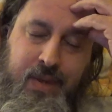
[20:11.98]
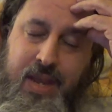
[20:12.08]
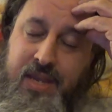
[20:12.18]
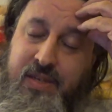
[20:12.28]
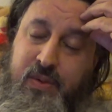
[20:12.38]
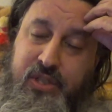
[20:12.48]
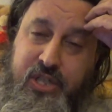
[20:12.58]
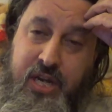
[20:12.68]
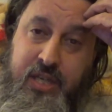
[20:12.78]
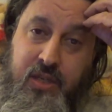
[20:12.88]
And as I was
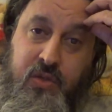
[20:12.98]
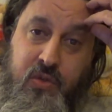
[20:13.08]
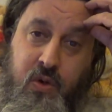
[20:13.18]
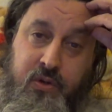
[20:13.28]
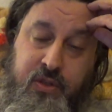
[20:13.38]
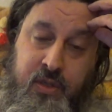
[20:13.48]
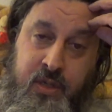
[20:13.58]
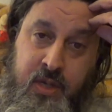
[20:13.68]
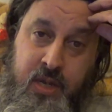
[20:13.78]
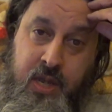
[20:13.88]
checking the source,
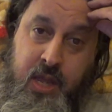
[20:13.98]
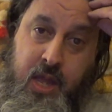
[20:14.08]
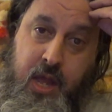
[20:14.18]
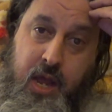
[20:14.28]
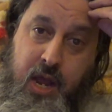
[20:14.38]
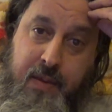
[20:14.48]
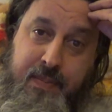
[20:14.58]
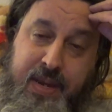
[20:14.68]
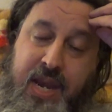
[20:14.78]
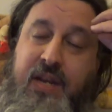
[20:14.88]
I
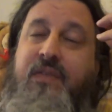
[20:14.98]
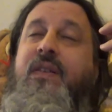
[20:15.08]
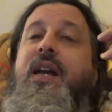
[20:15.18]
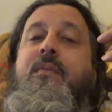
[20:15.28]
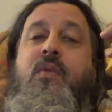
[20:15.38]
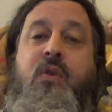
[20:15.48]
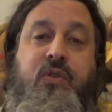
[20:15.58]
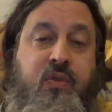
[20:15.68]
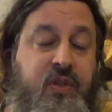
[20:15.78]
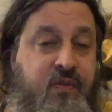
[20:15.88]
began to find more
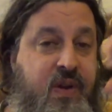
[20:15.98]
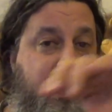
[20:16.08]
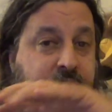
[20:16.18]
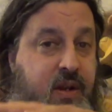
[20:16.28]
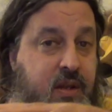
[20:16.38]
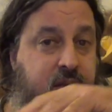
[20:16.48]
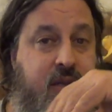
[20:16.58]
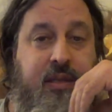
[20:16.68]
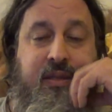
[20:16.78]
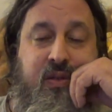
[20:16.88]
sources. I found
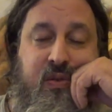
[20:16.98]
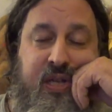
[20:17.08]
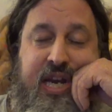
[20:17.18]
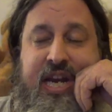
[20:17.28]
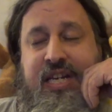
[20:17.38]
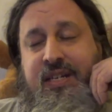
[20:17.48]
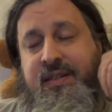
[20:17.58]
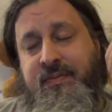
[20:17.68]
a, a new lead,